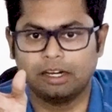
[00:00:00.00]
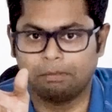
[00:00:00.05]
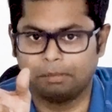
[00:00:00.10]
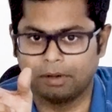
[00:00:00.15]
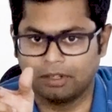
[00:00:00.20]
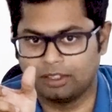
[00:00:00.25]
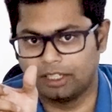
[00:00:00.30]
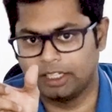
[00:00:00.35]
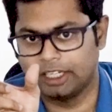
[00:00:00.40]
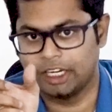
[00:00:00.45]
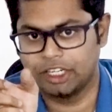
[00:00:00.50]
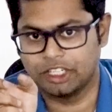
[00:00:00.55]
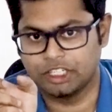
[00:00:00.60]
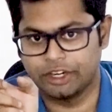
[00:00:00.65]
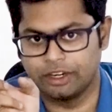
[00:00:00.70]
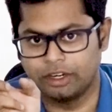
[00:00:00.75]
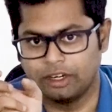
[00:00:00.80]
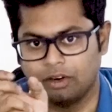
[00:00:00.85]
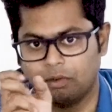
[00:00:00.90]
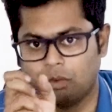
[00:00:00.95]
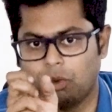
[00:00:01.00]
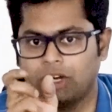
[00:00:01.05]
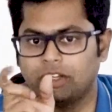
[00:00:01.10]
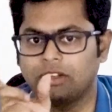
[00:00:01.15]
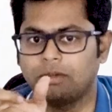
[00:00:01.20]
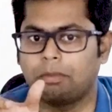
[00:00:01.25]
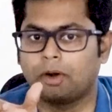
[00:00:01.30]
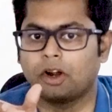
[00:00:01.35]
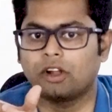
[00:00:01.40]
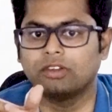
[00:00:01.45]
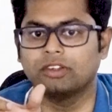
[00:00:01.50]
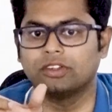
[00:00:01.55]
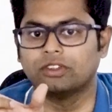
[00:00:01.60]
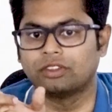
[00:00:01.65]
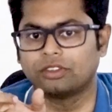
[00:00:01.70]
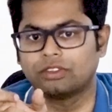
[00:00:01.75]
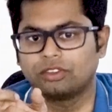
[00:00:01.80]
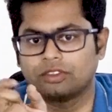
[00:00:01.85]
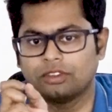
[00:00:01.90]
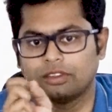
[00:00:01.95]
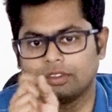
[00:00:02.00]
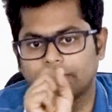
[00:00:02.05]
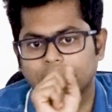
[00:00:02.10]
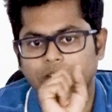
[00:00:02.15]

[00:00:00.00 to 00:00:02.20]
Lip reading: representation, what is the process?